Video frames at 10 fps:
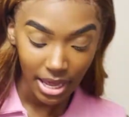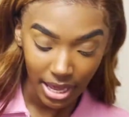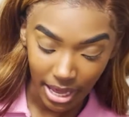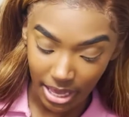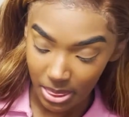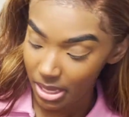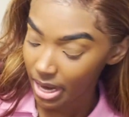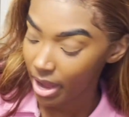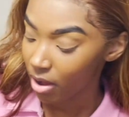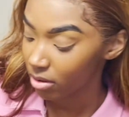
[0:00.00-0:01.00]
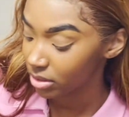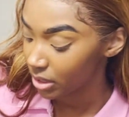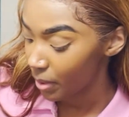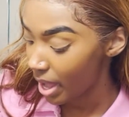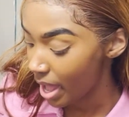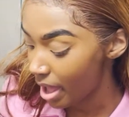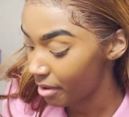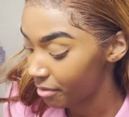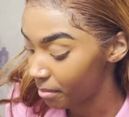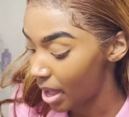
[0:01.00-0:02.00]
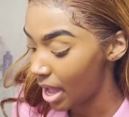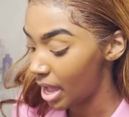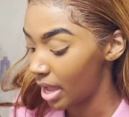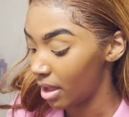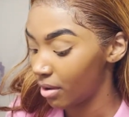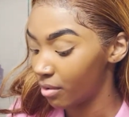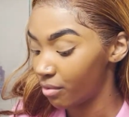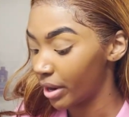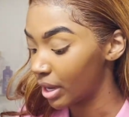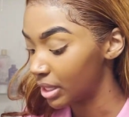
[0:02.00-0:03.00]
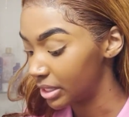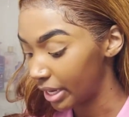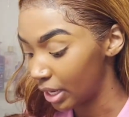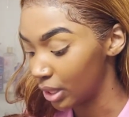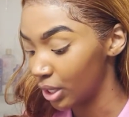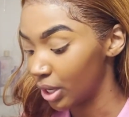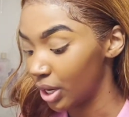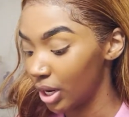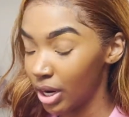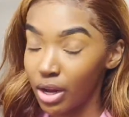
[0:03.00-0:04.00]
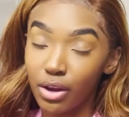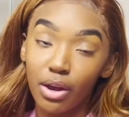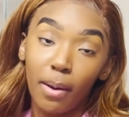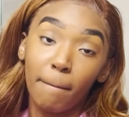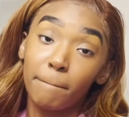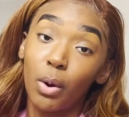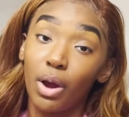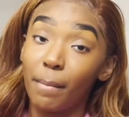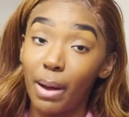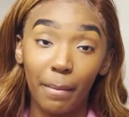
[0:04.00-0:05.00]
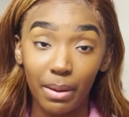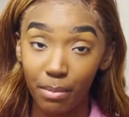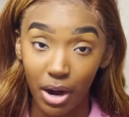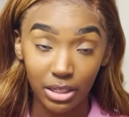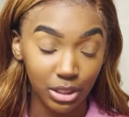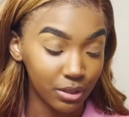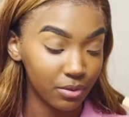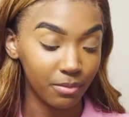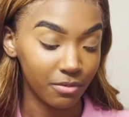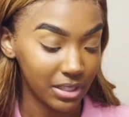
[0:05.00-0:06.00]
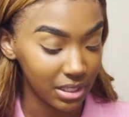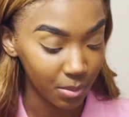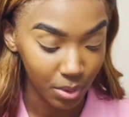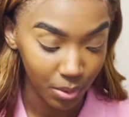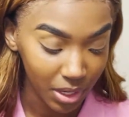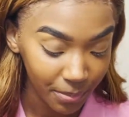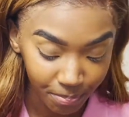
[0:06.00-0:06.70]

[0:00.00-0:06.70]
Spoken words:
And then I also have my regular Mocha Mami bronzer from Fenty Beauty.